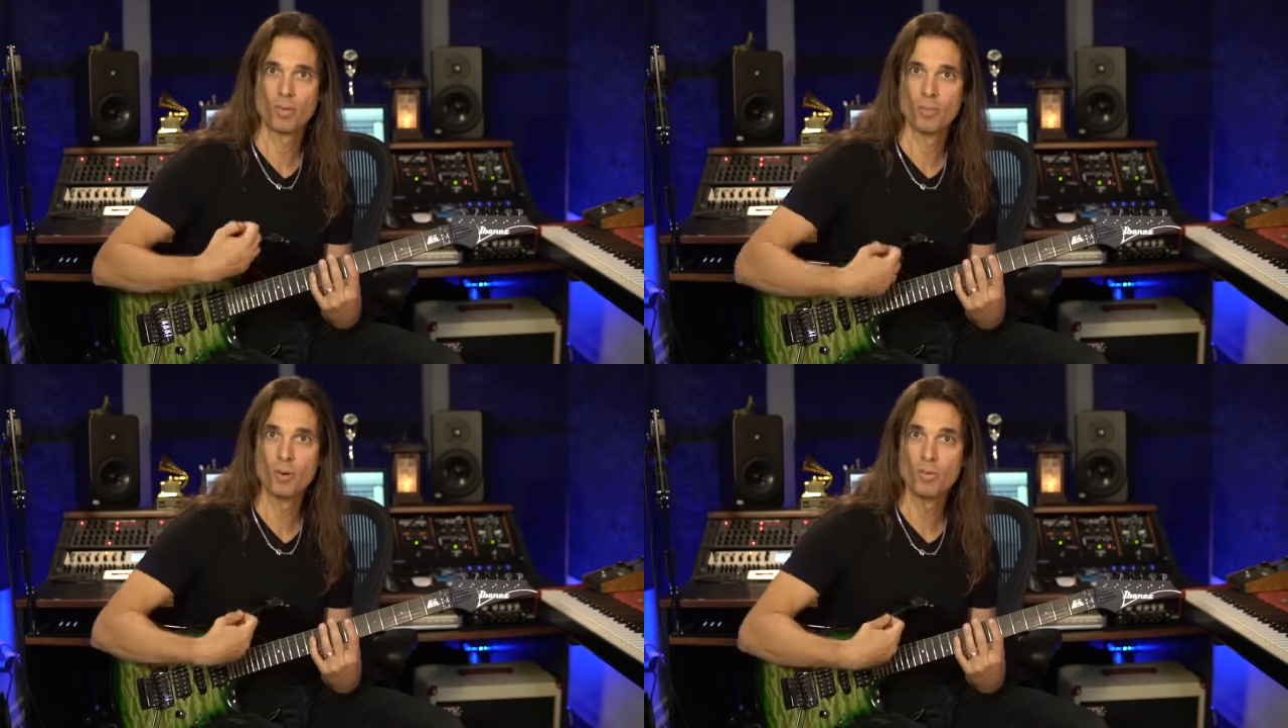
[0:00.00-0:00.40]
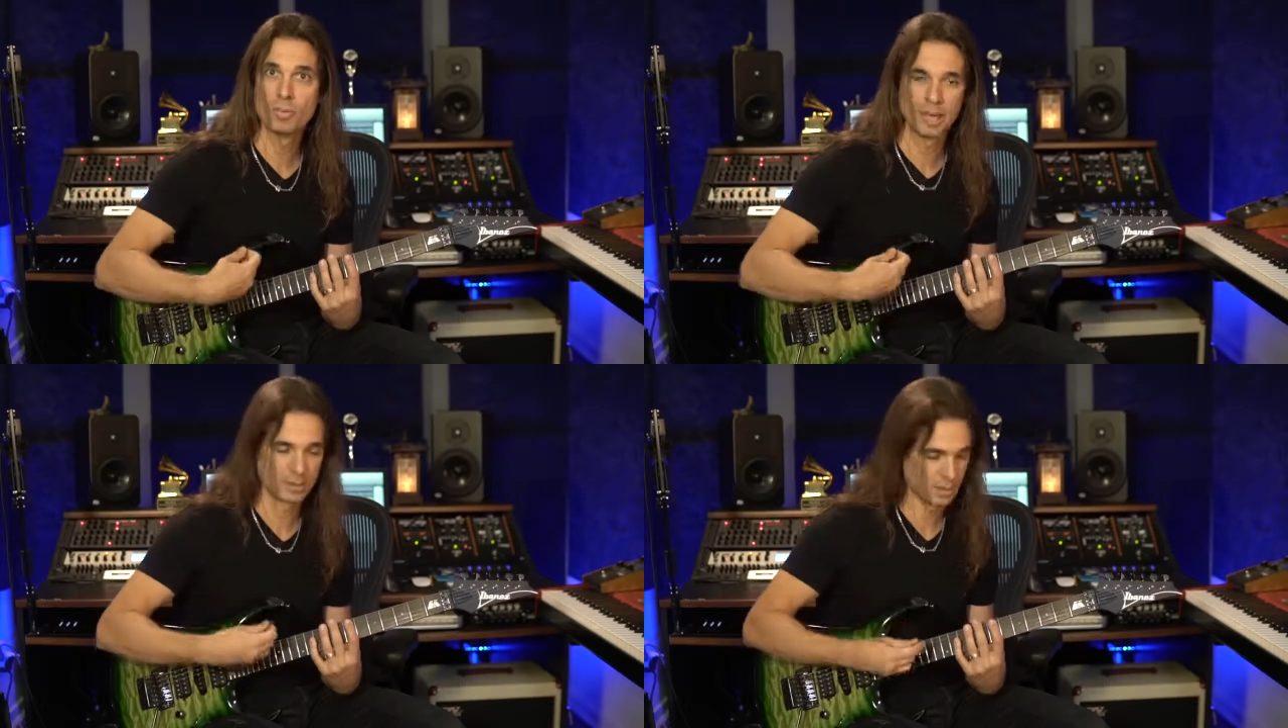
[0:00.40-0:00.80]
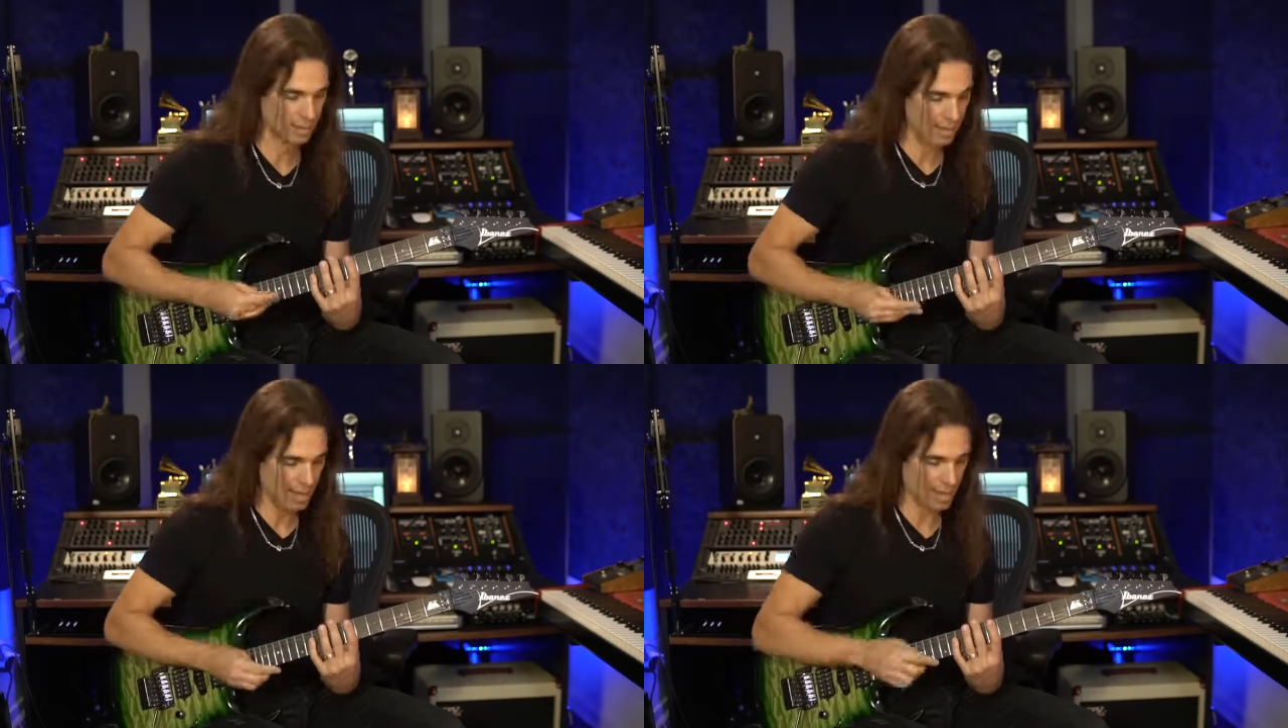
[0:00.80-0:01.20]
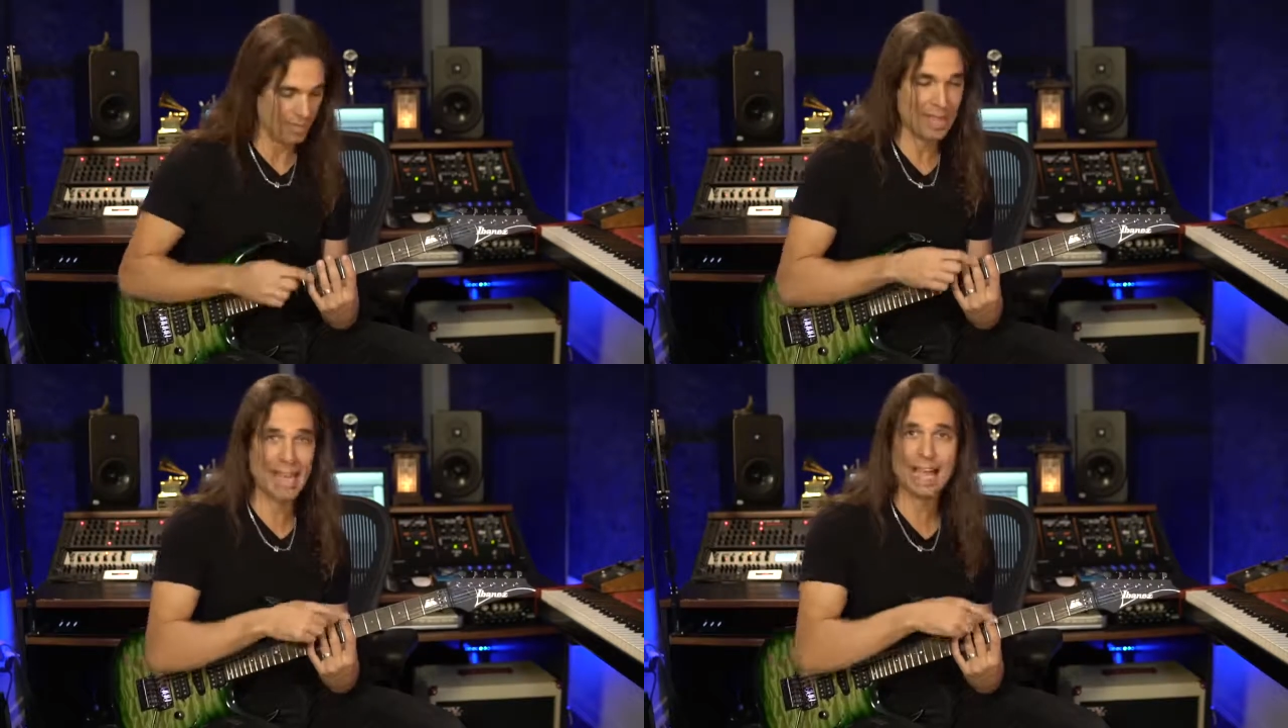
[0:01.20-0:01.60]
on the movement.
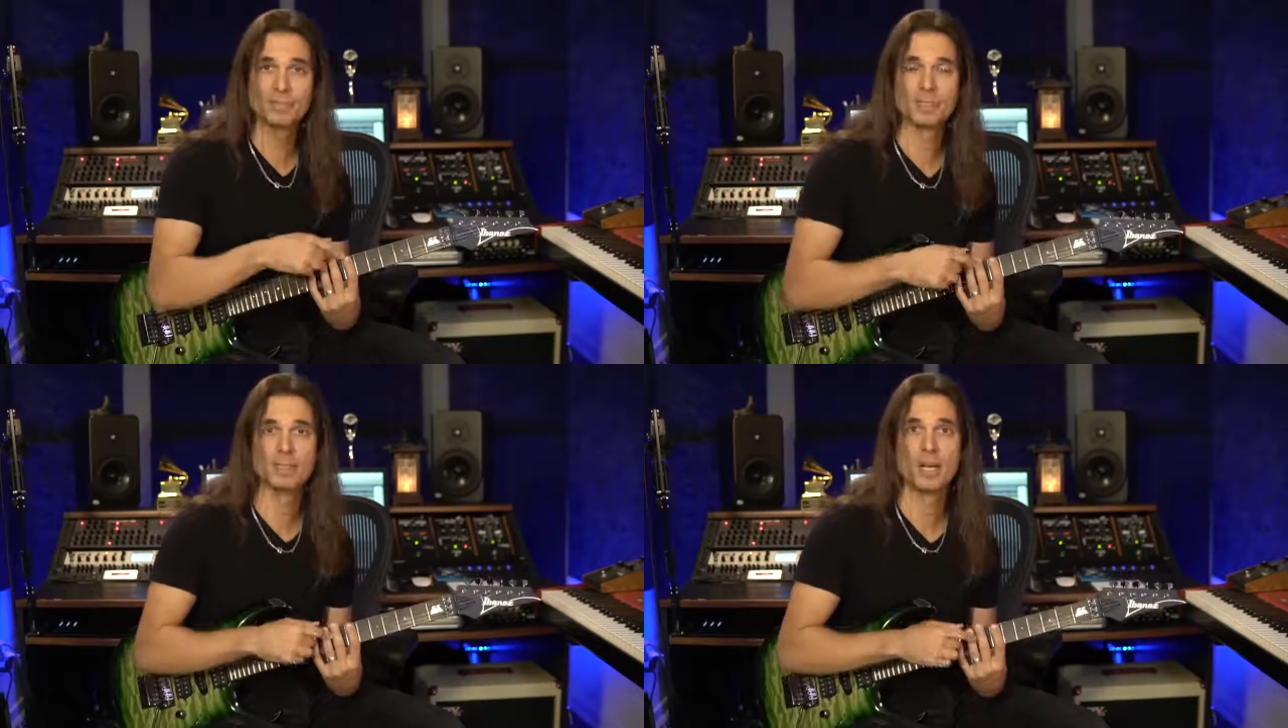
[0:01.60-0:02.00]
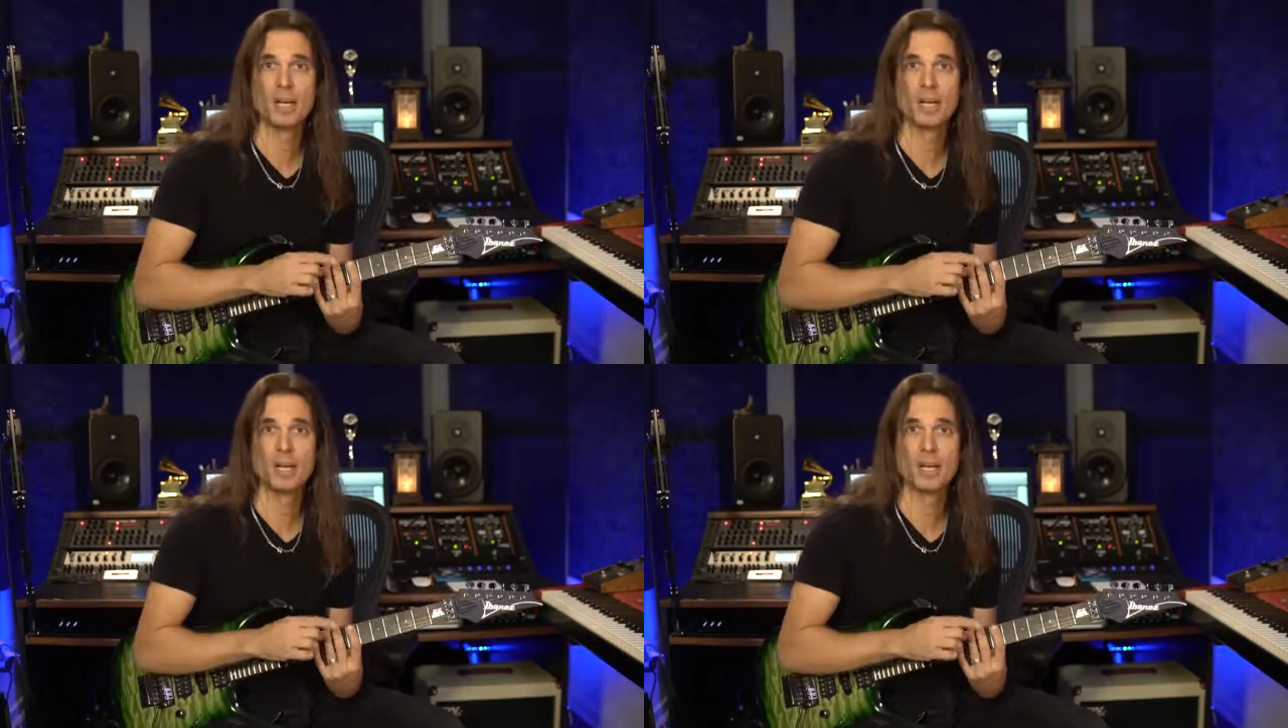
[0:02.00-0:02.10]
And then after,